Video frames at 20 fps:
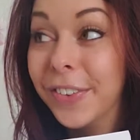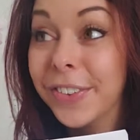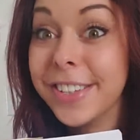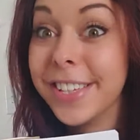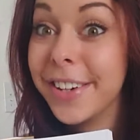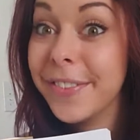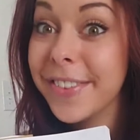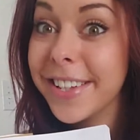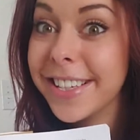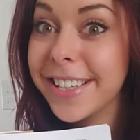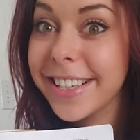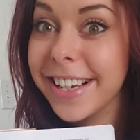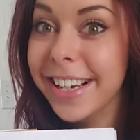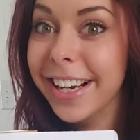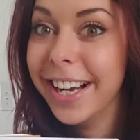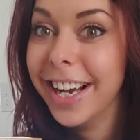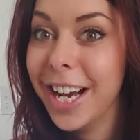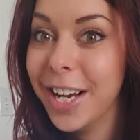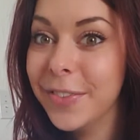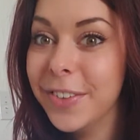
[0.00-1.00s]
something's
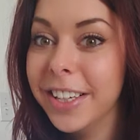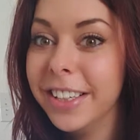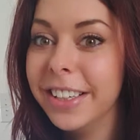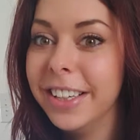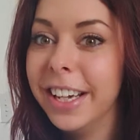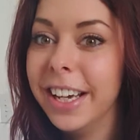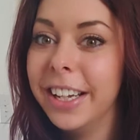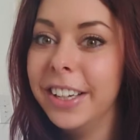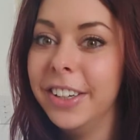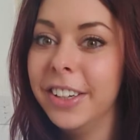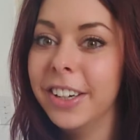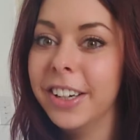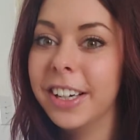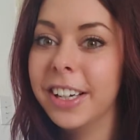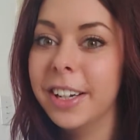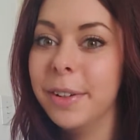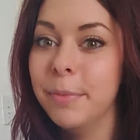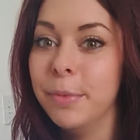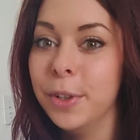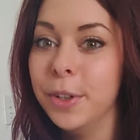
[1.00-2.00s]
gonna happen and you're
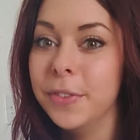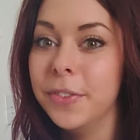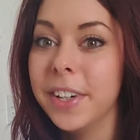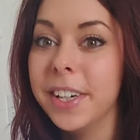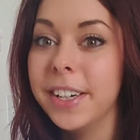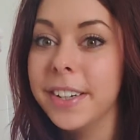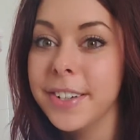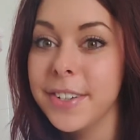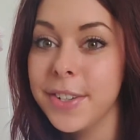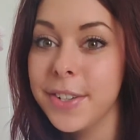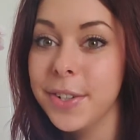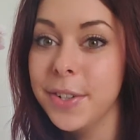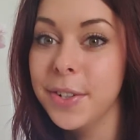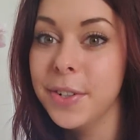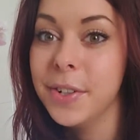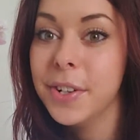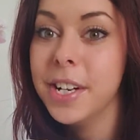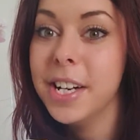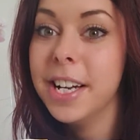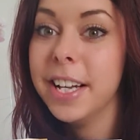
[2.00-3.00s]
gonna move
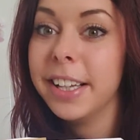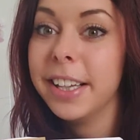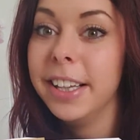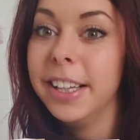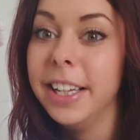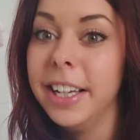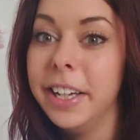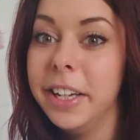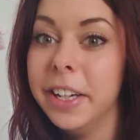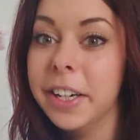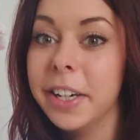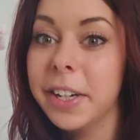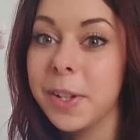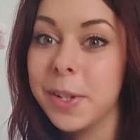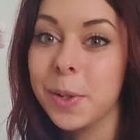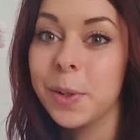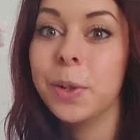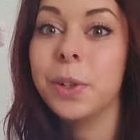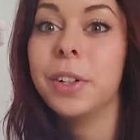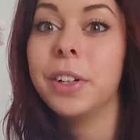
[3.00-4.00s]
into the
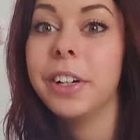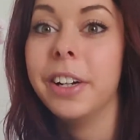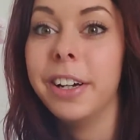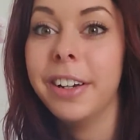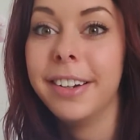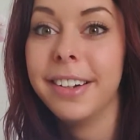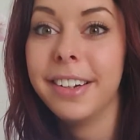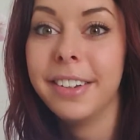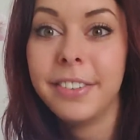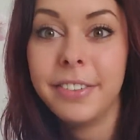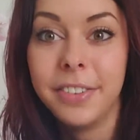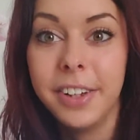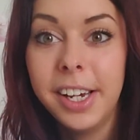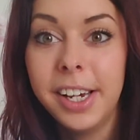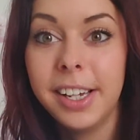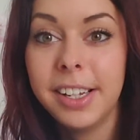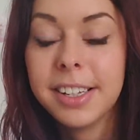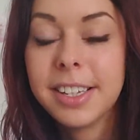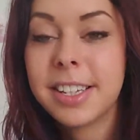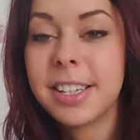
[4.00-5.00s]
adulthood
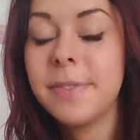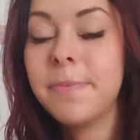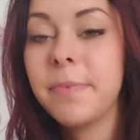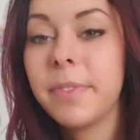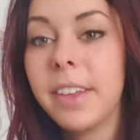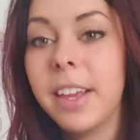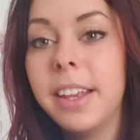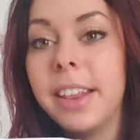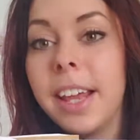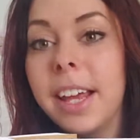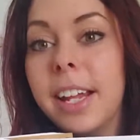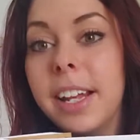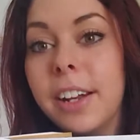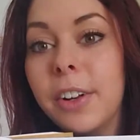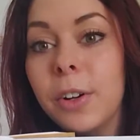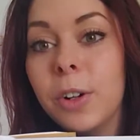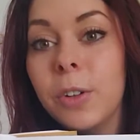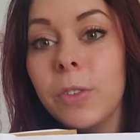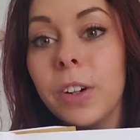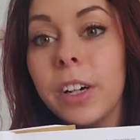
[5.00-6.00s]
phase. And then
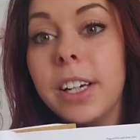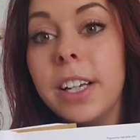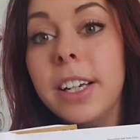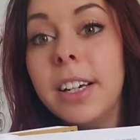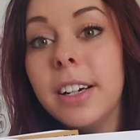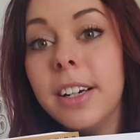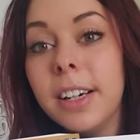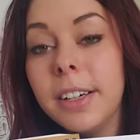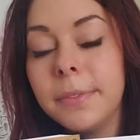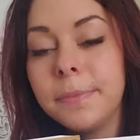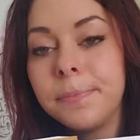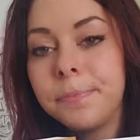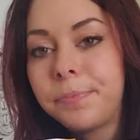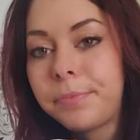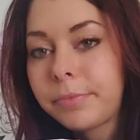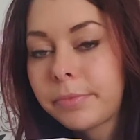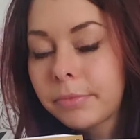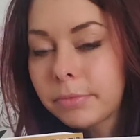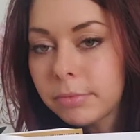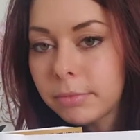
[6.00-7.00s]
over here
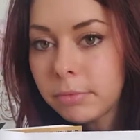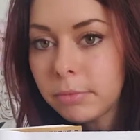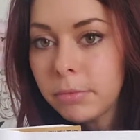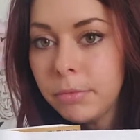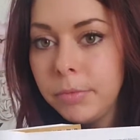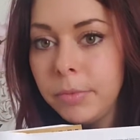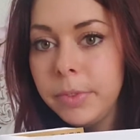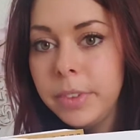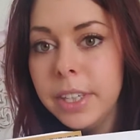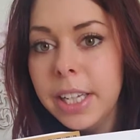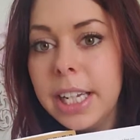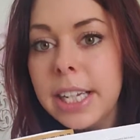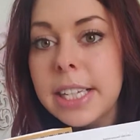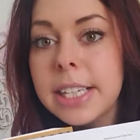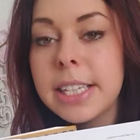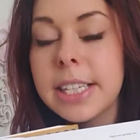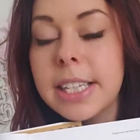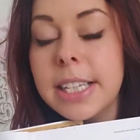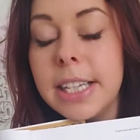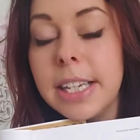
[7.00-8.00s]

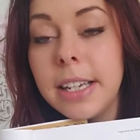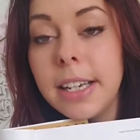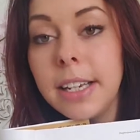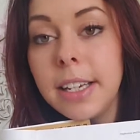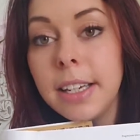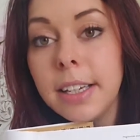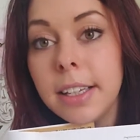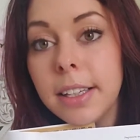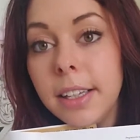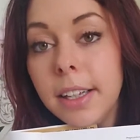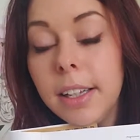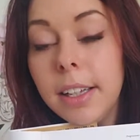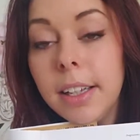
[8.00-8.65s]
is it's